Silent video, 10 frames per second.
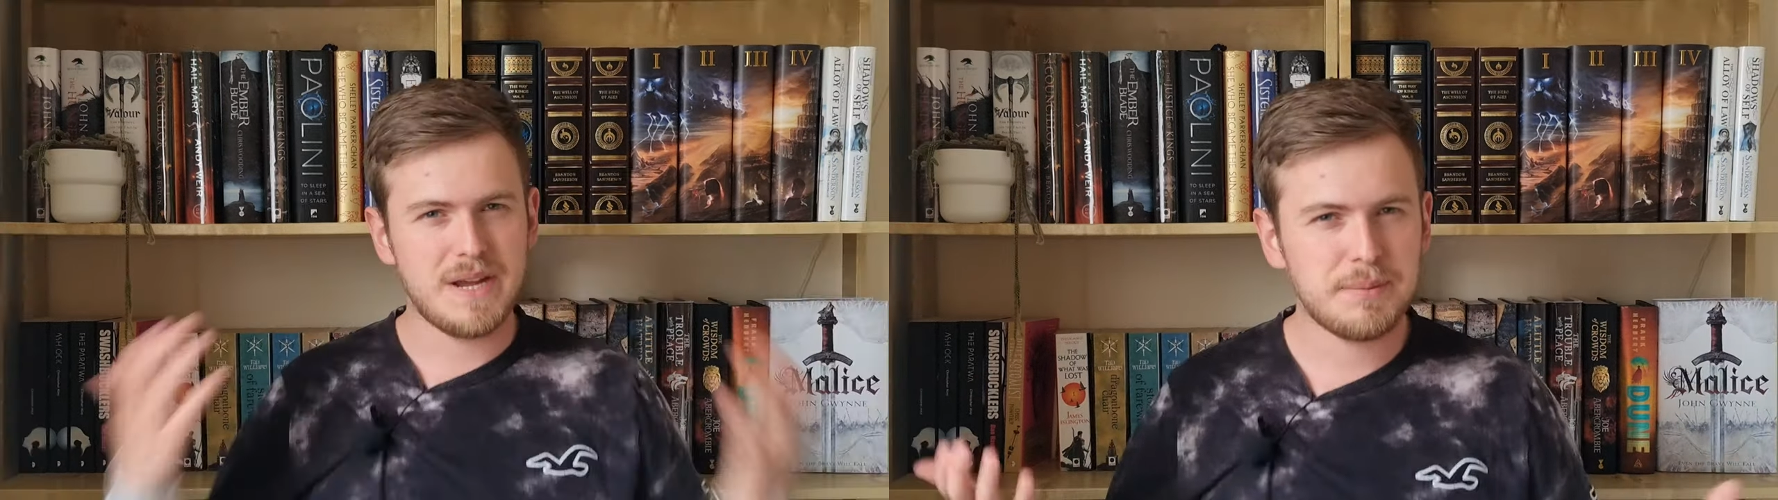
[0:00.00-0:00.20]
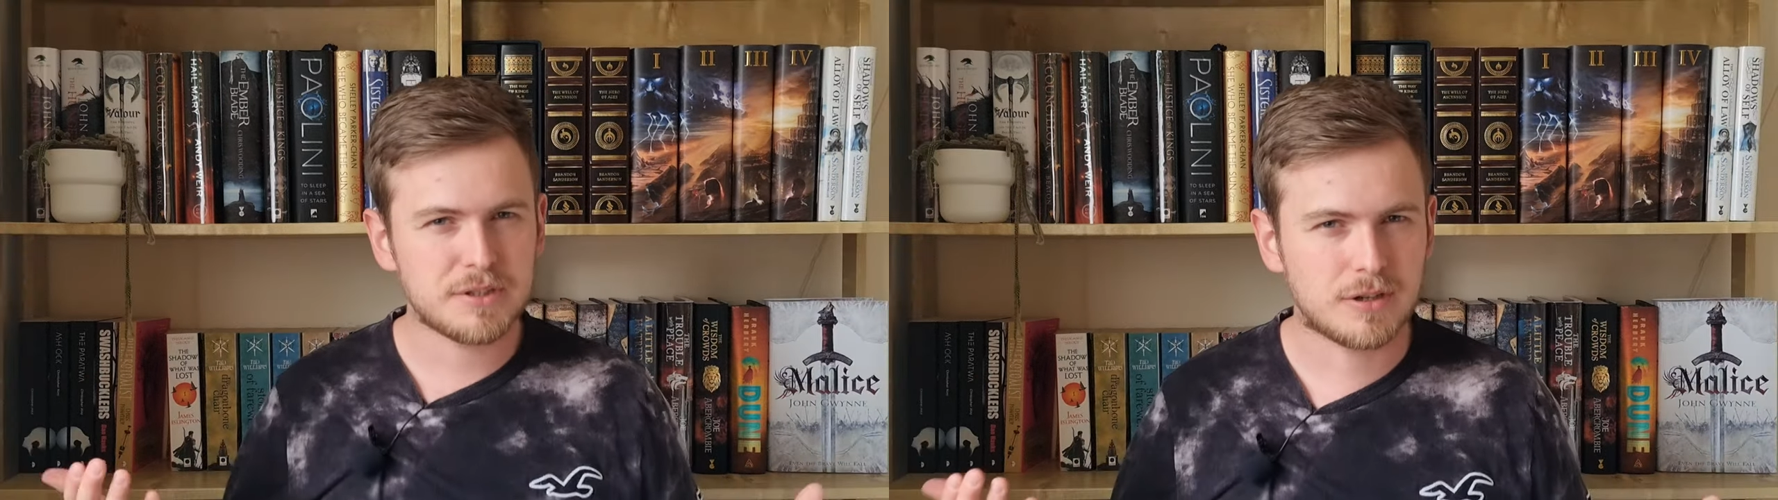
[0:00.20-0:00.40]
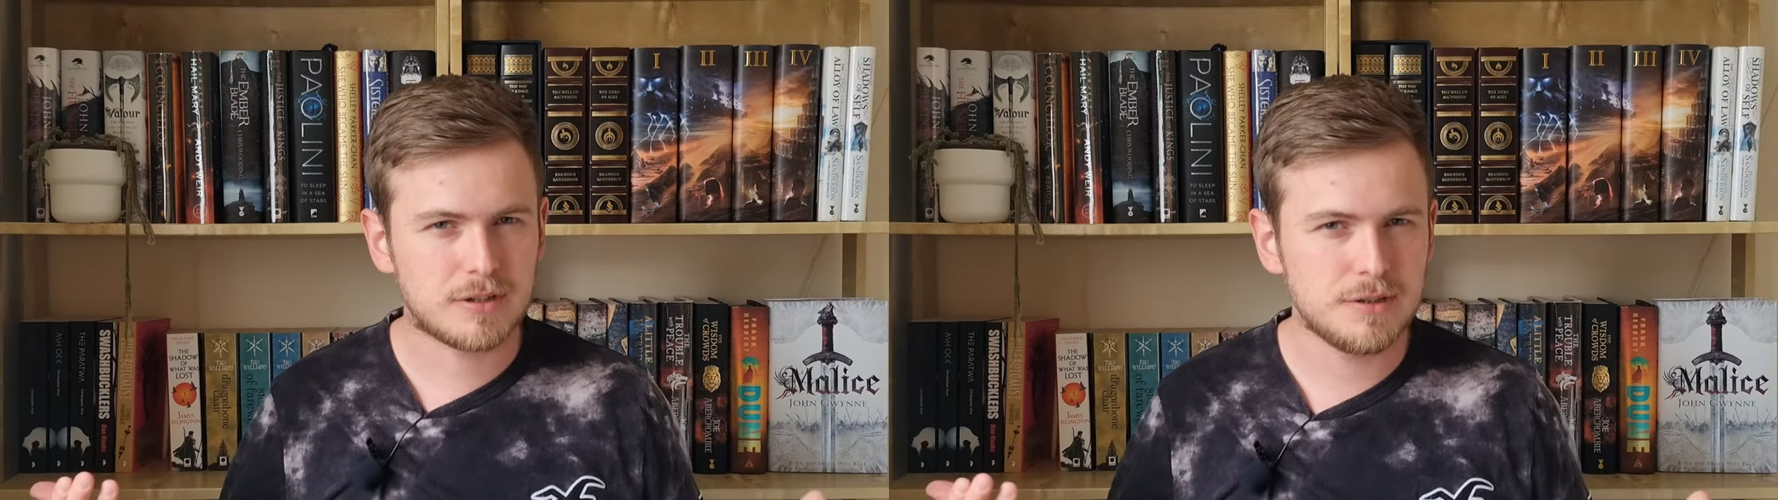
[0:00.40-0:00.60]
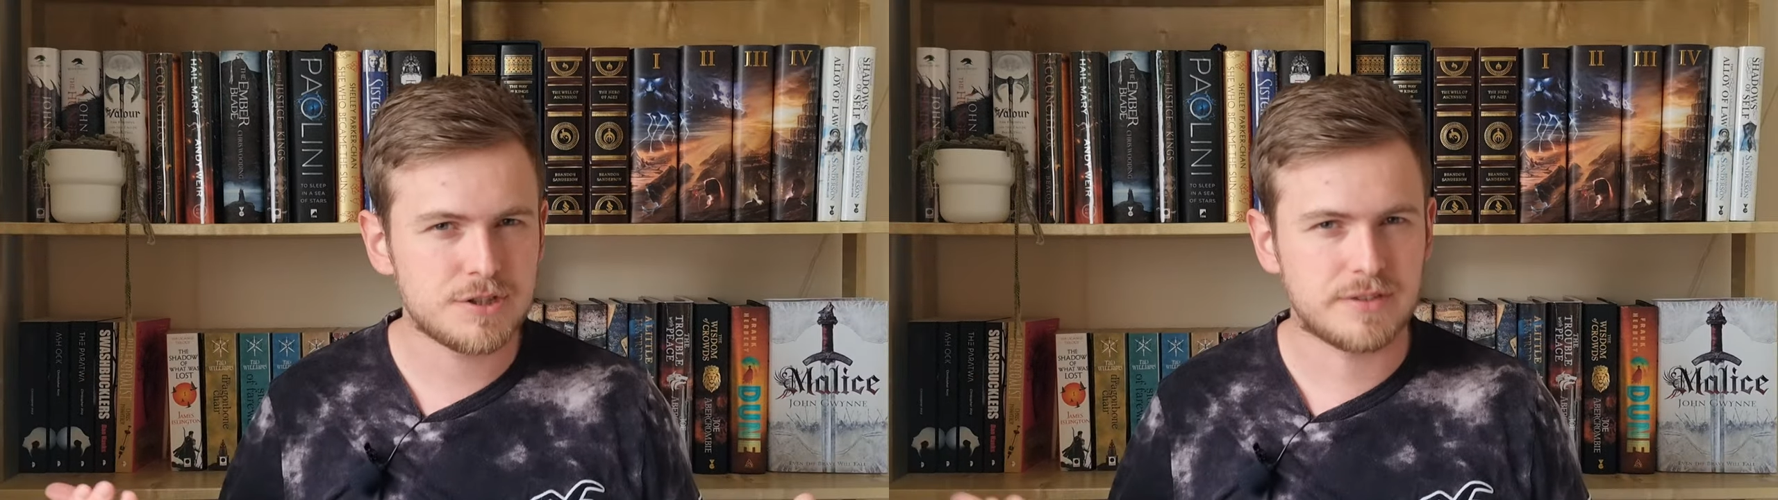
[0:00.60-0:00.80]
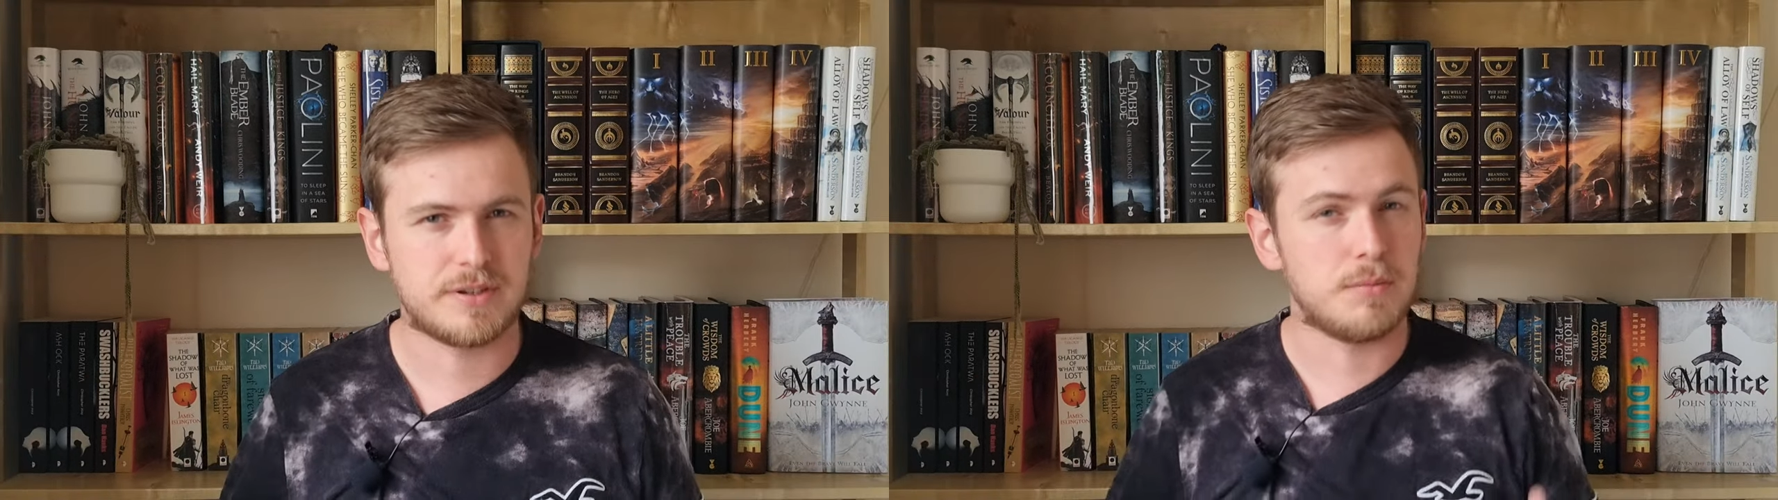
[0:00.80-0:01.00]
Maybe the
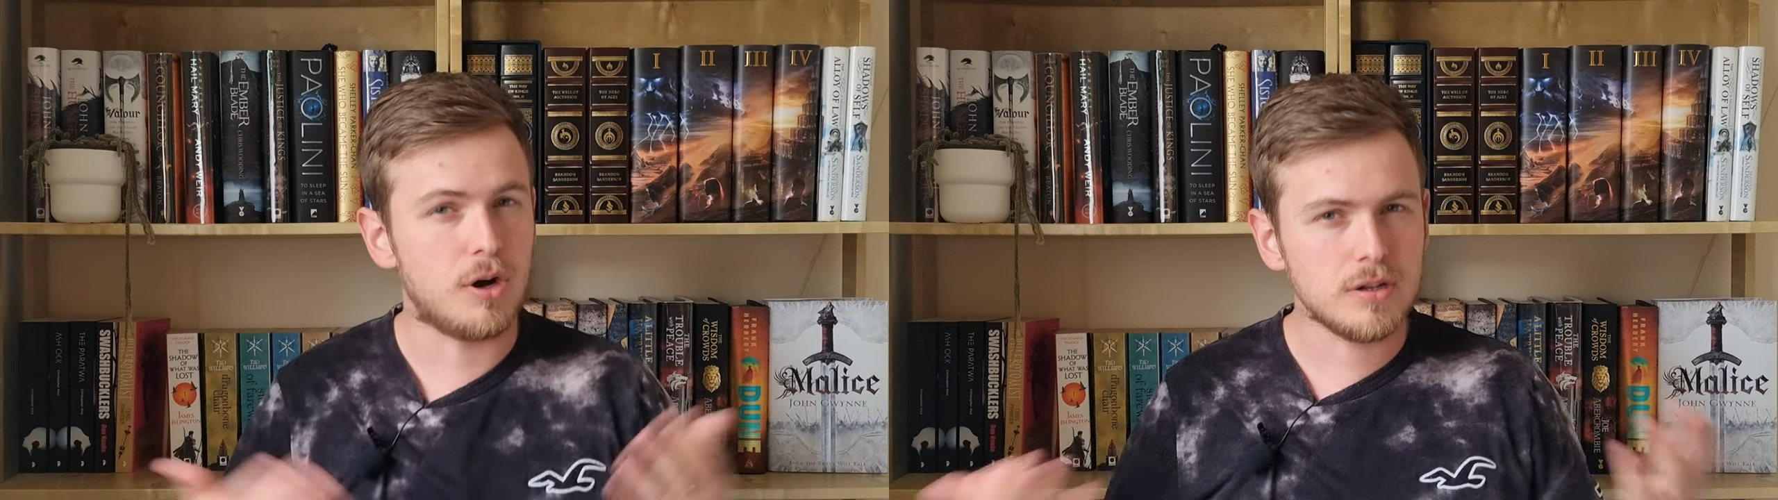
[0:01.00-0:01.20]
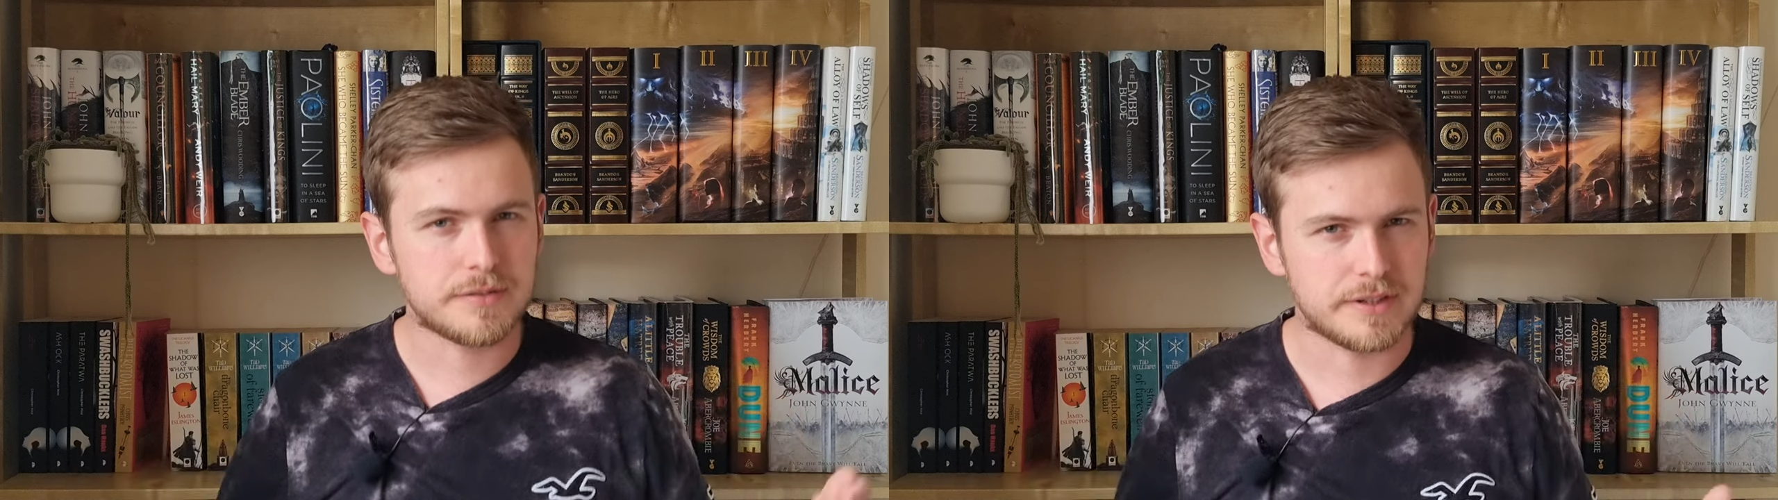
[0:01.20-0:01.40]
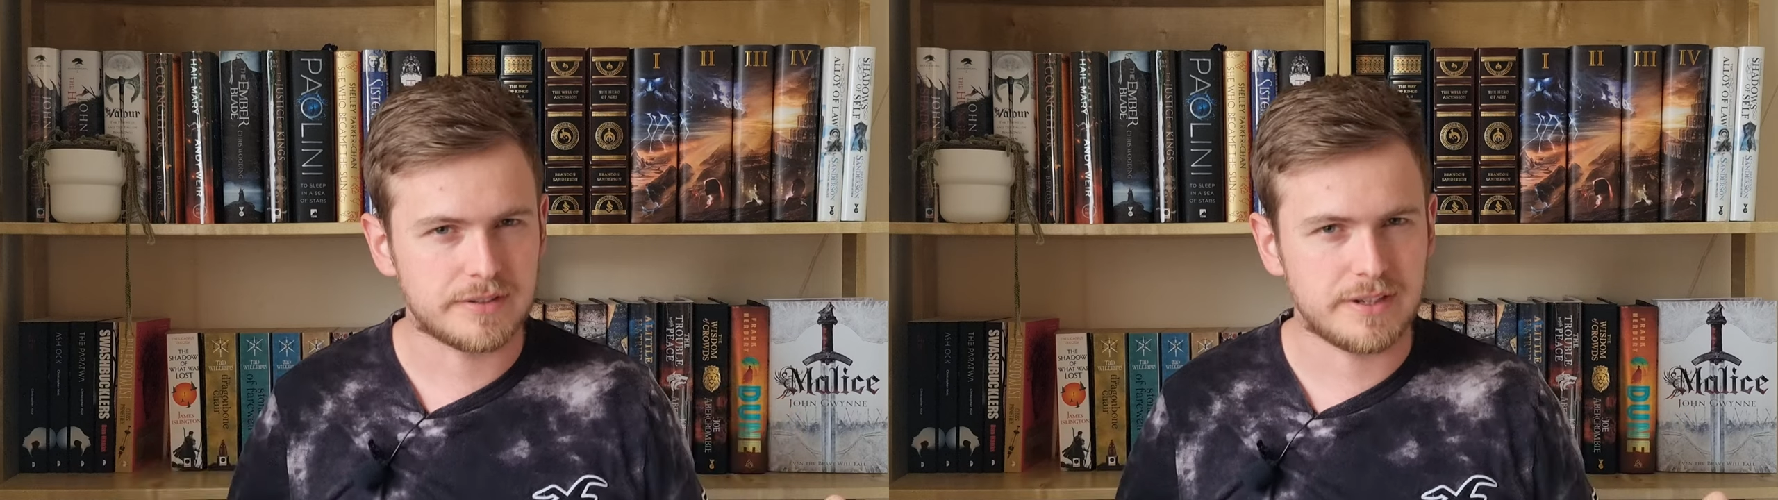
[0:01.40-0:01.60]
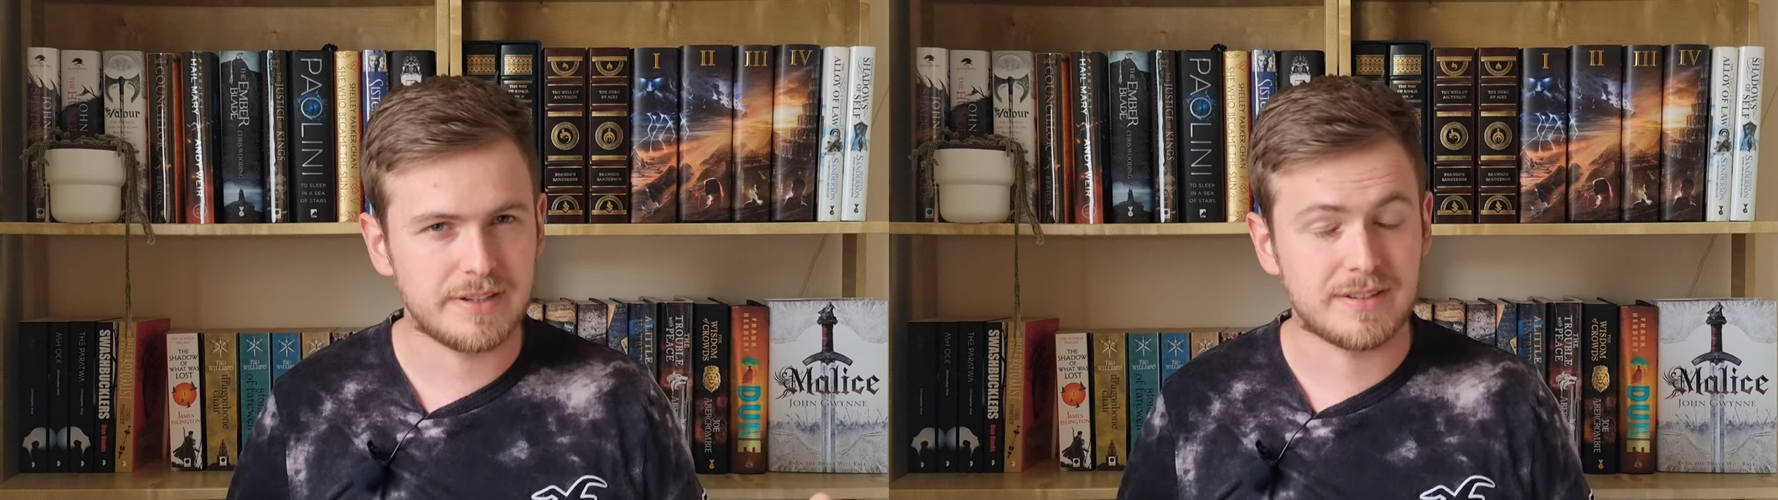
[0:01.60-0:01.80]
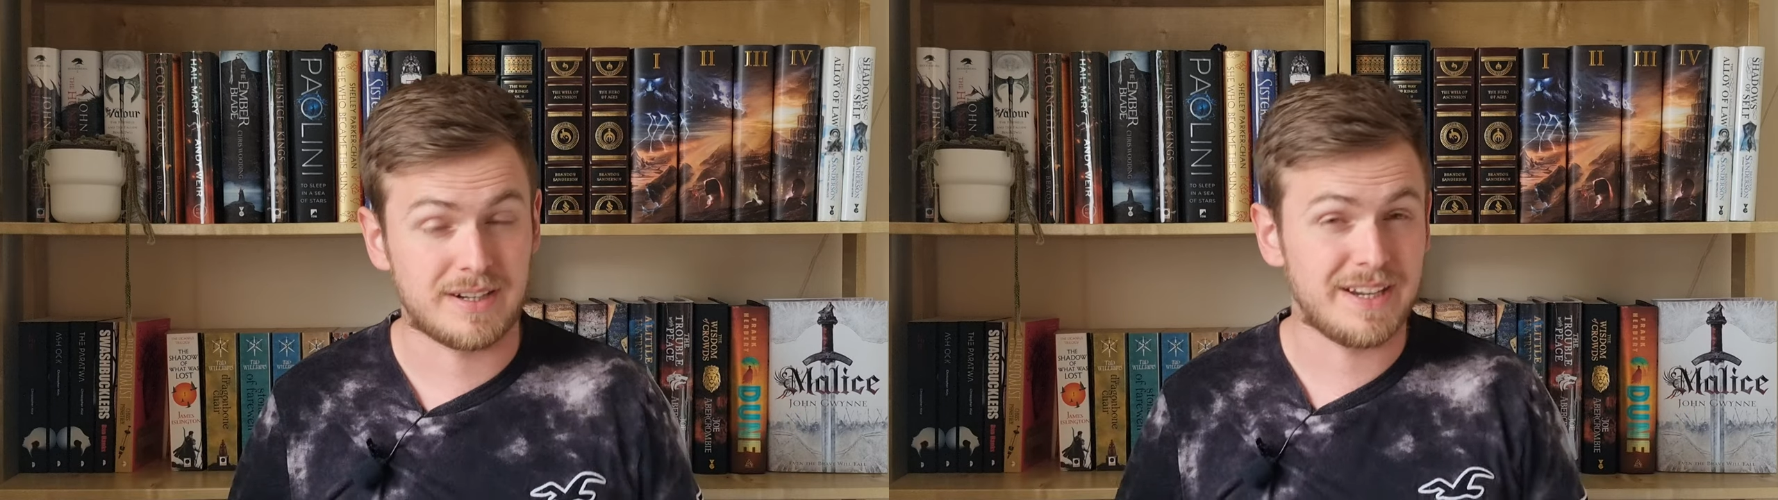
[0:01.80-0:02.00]
conclusion from all of this
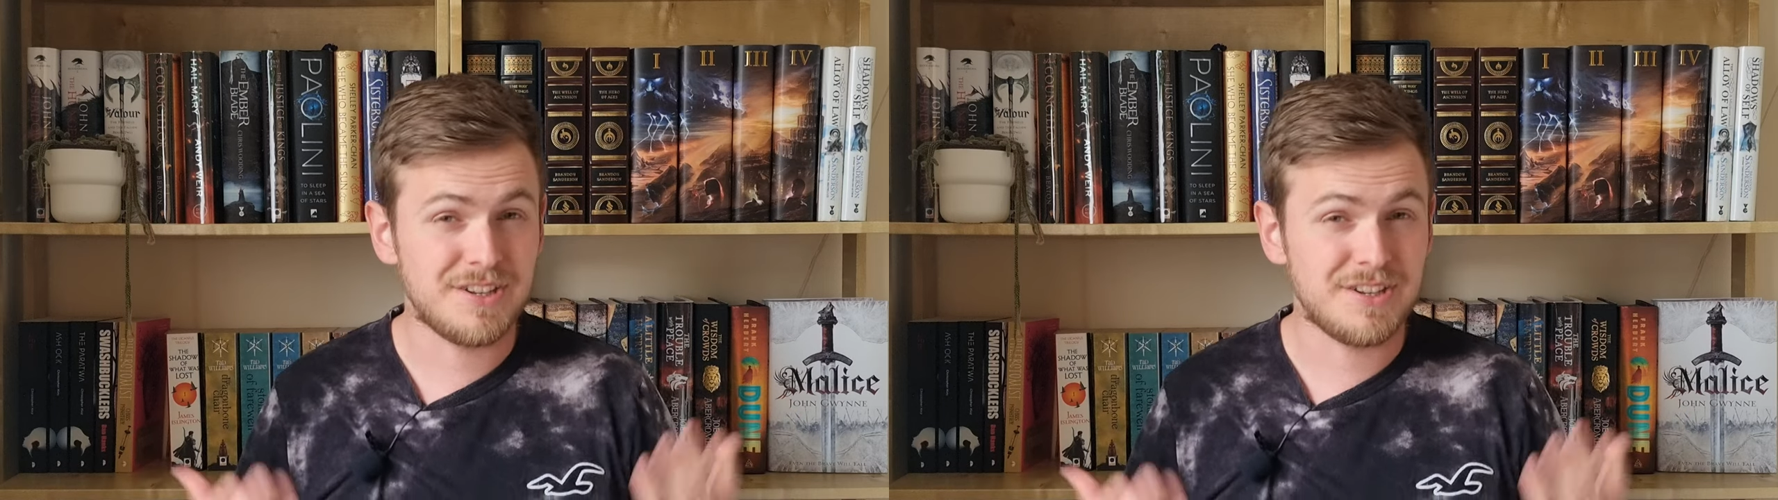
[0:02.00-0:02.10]
is that I